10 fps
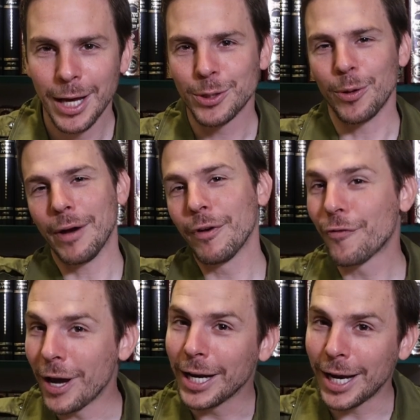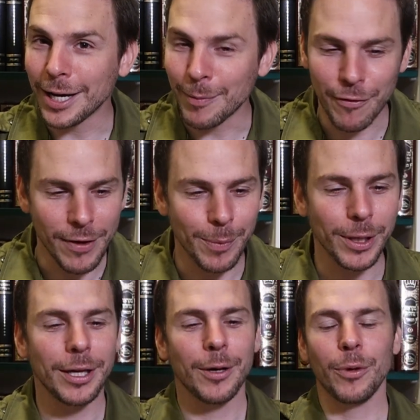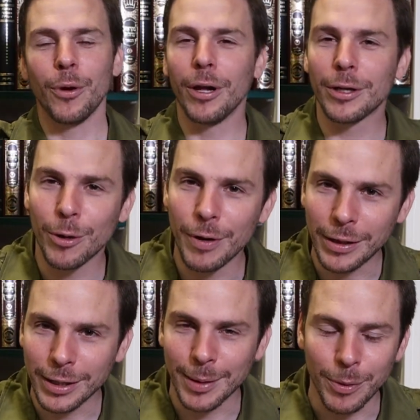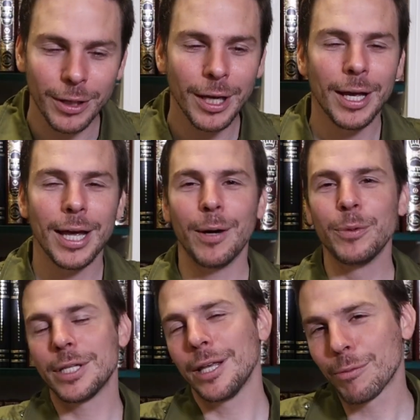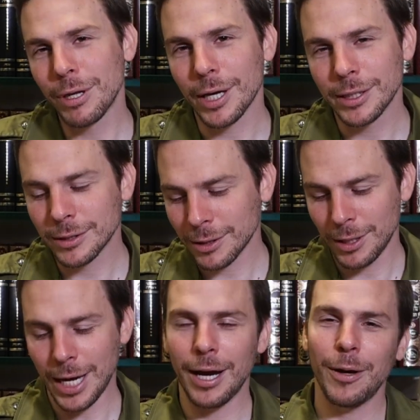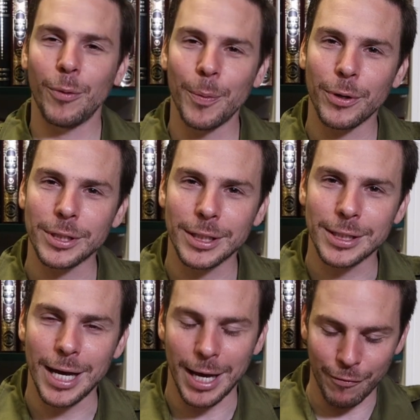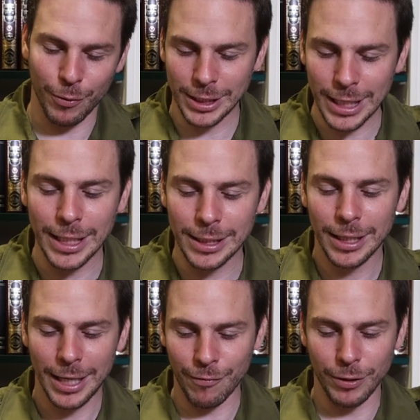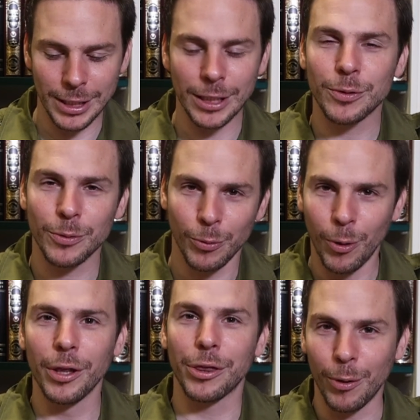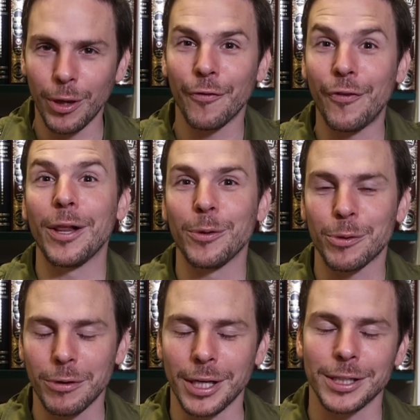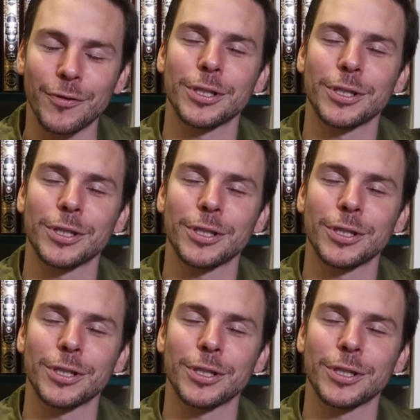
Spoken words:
So every Friday night in my family, we all go around the table and we say three things. Everyone says all the following three things.